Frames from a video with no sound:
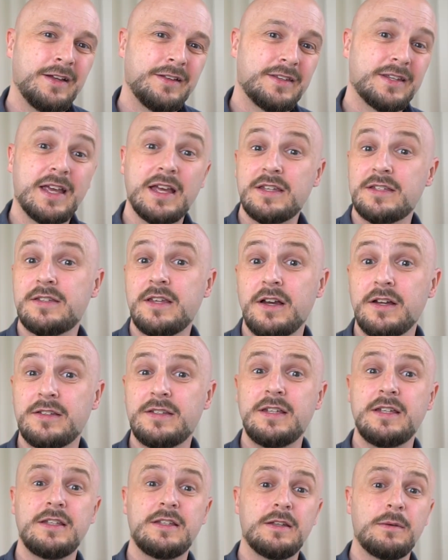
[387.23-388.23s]
To get
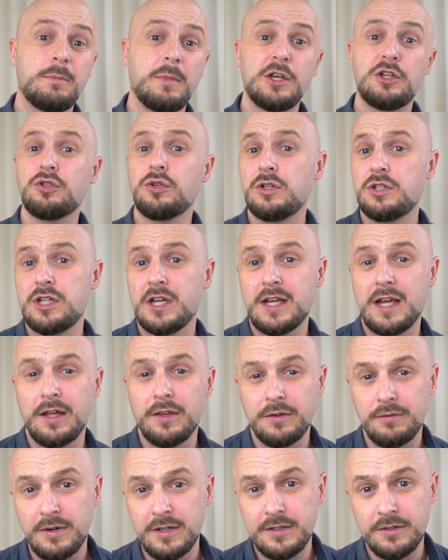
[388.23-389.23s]
started, make sure you check
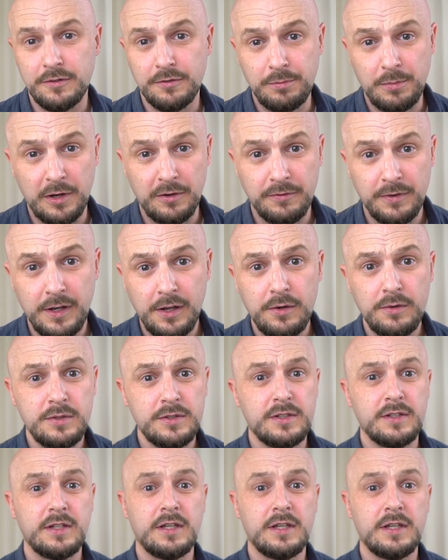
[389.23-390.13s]
out the rest of my videos